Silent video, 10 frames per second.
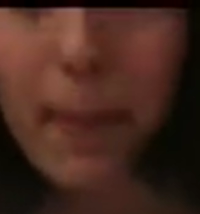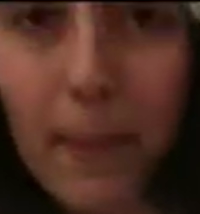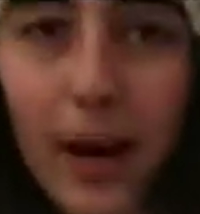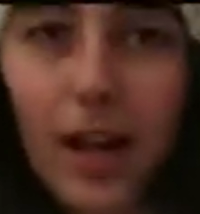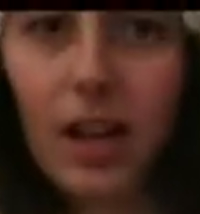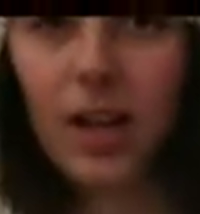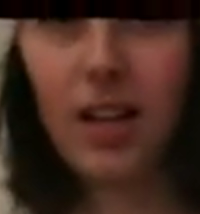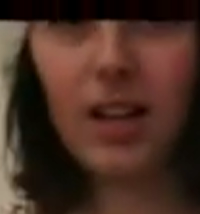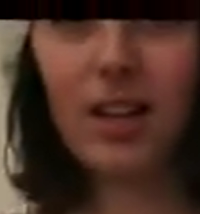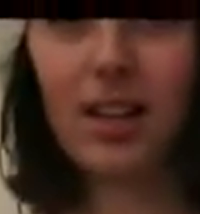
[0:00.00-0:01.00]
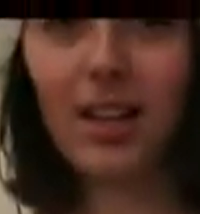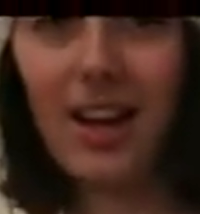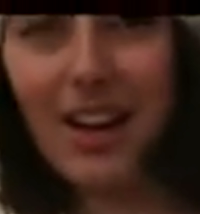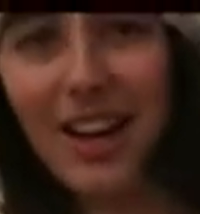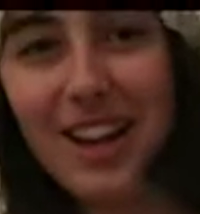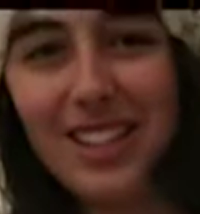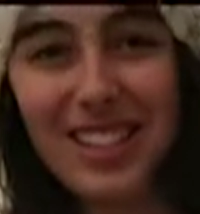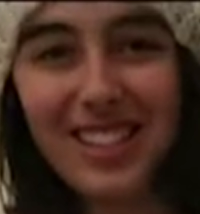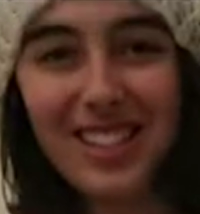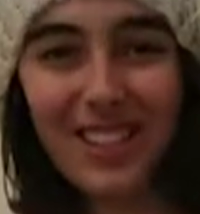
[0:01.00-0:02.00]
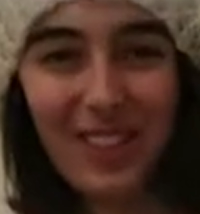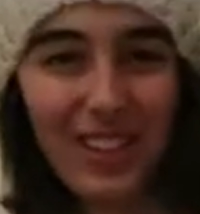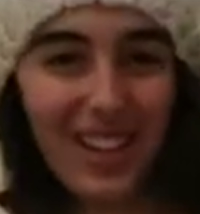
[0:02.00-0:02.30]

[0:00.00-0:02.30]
But yeah, I just like